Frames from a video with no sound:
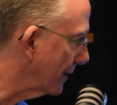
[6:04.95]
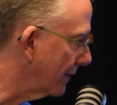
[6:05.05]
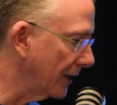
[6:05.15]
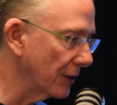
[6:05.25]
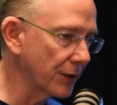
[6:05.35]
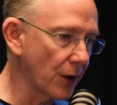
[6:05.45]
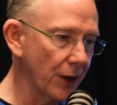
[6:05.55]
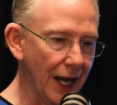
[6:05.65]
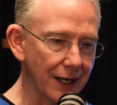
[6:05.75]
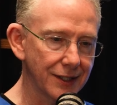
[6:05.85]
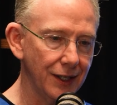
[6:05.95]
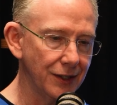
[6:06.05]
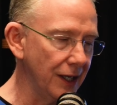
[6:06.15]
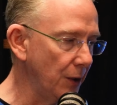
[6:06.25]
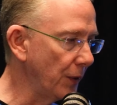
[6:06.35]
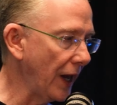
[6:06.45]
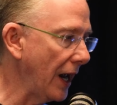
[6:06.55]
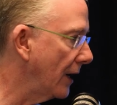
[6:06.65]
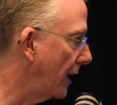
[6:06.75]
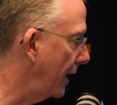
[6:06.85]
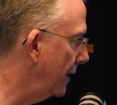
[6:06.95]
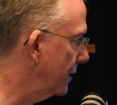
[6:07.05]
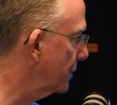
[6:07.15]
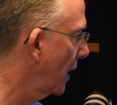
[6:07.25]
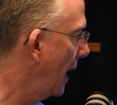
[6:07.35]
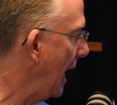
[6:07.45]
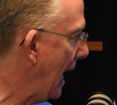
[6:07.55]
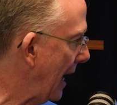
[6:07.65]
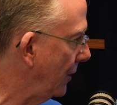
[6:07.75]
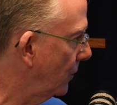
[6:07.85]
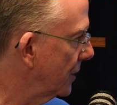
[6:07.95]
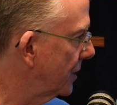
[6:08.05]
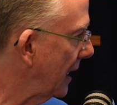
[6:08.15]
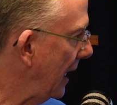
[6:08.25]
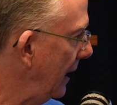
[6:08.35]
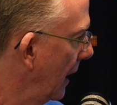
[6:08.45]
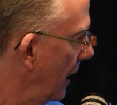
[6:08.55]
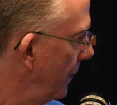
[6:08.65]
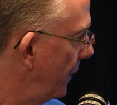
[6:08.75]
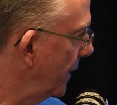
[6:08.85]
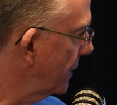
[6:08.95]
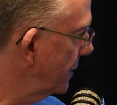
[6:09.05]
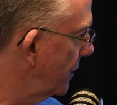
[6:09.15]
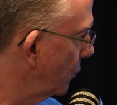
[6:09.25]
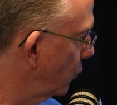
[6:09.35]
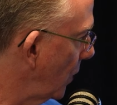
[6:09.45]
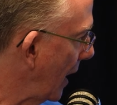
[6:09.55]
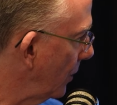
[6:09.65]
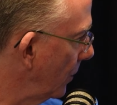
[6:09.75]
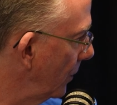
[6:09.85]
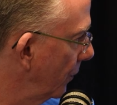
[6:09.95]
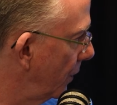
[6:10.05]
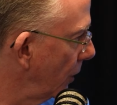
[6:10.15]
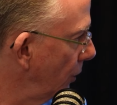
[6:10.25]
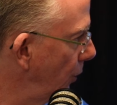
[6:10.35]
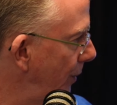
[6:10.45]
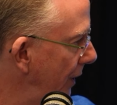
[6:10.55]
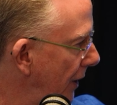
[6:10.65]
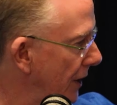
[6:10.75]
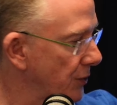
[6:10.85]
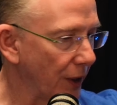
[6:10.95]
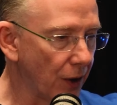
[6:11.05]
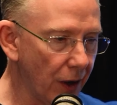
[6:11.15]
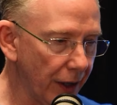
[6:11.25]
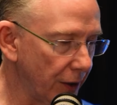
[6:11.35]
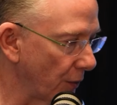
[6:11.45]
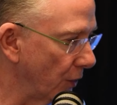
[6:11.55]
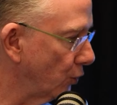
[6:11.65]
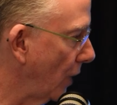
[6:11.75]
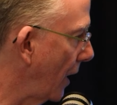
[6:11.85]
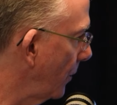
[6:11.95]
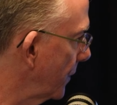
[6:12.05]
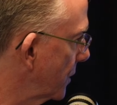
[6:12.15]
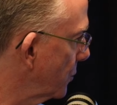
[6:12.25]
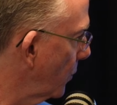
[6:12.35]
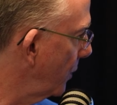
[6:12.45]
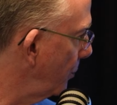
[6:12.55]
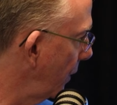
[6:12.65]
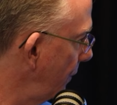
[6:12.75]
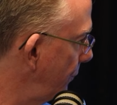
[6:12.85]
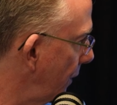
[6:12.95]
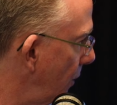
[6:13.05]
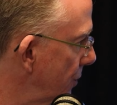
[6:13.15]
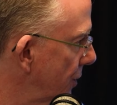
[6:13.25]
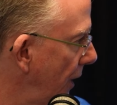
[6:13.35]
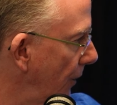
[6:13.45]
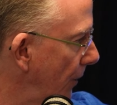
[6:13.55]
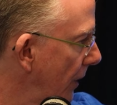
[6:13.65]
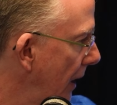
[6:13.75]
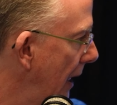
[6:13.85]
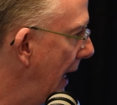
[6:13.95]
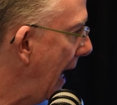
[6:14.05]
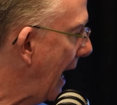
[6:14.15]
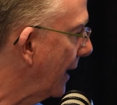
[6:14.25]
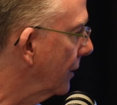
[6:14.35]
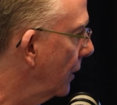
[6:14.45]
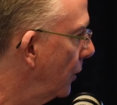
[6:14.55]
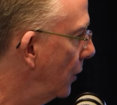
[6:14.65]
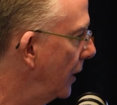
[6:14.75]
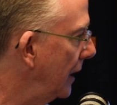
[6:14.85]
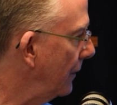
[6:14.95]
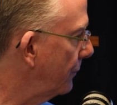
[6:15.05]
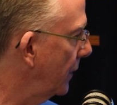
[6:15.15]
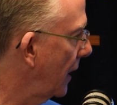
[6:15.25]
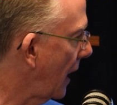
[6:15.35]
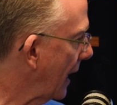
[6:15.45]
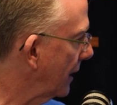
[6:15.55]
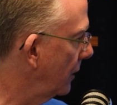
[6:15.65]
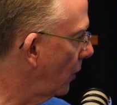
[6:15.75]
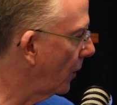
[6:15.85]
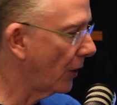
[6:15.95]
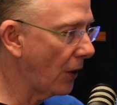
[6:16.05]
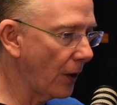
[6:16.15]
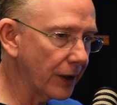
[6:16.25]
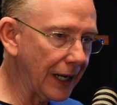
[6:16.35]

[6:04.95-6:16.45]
to think of cardiac CT with AI is. And you can see this is the channel, the lumen as we call it, or the channel. This is where the blood flows here. And if on a heart